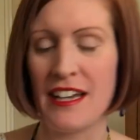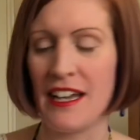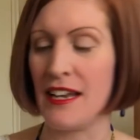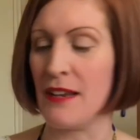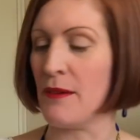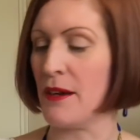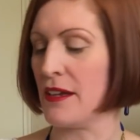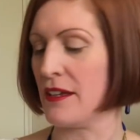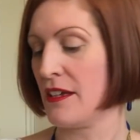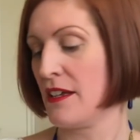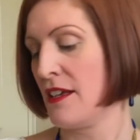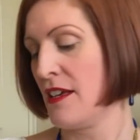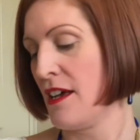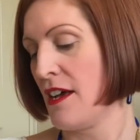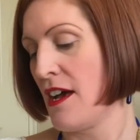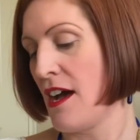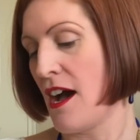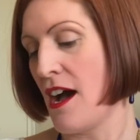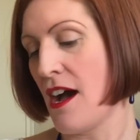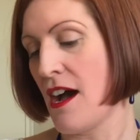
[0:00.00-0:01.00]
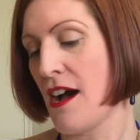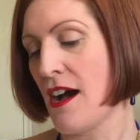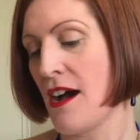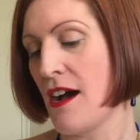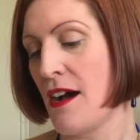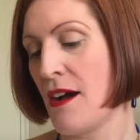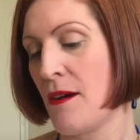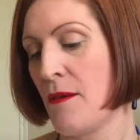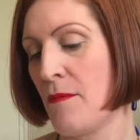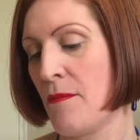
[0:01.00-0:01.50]
Anyway,
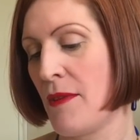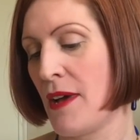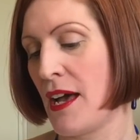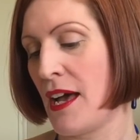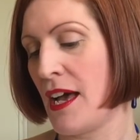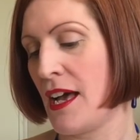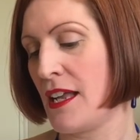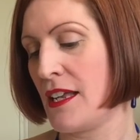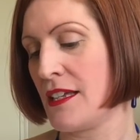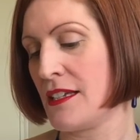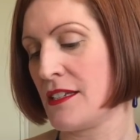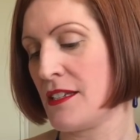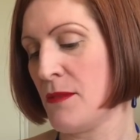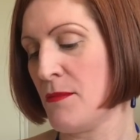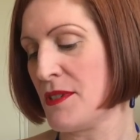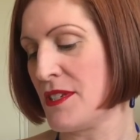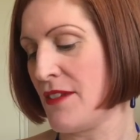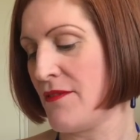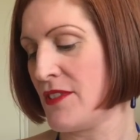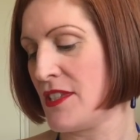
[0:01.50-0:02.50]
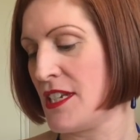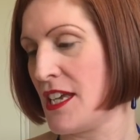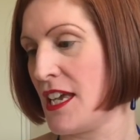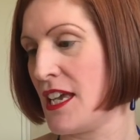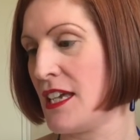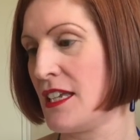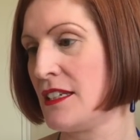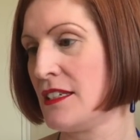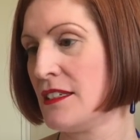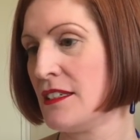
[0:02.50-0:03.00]
and it's number
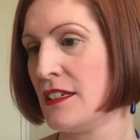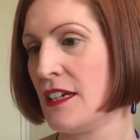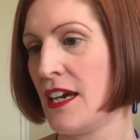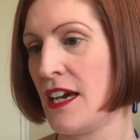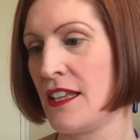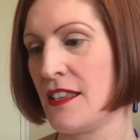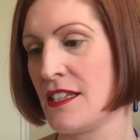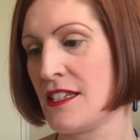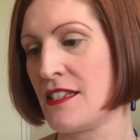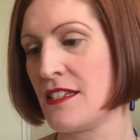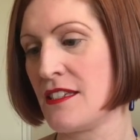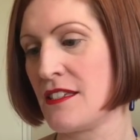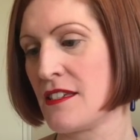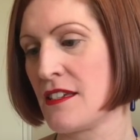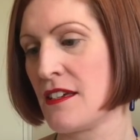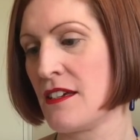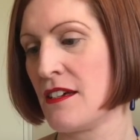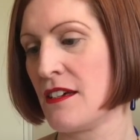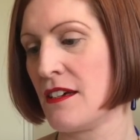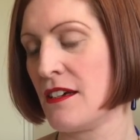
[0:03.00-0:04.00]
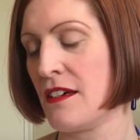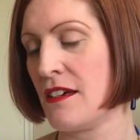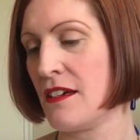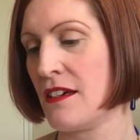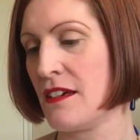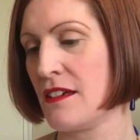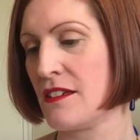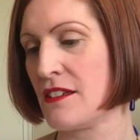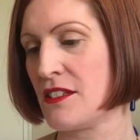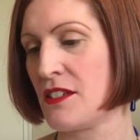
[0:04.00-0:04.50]
17, and this is
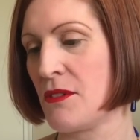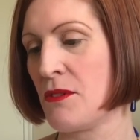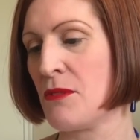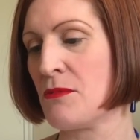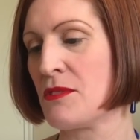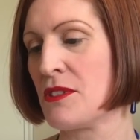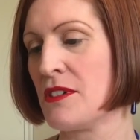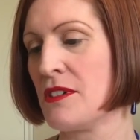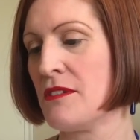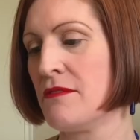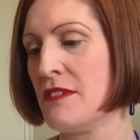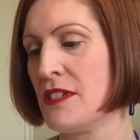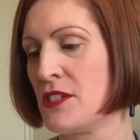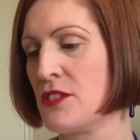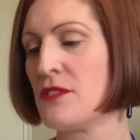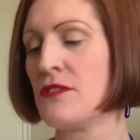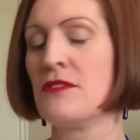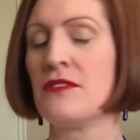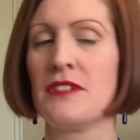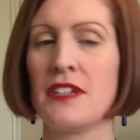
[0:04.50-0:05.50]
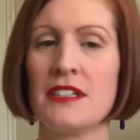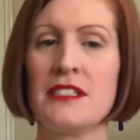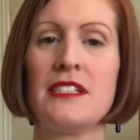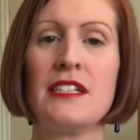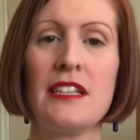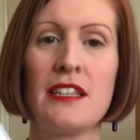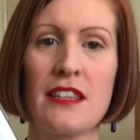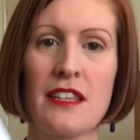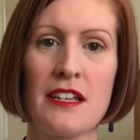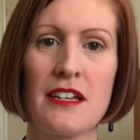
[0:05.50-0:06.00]
so it was an original
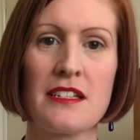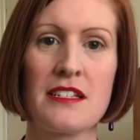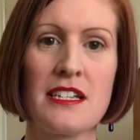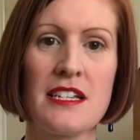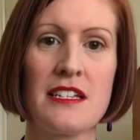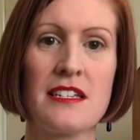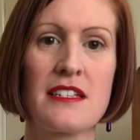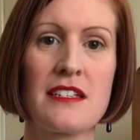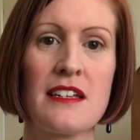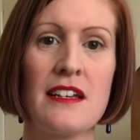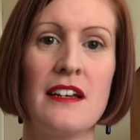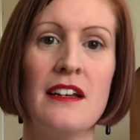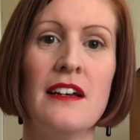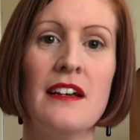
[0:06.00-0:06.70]
1930s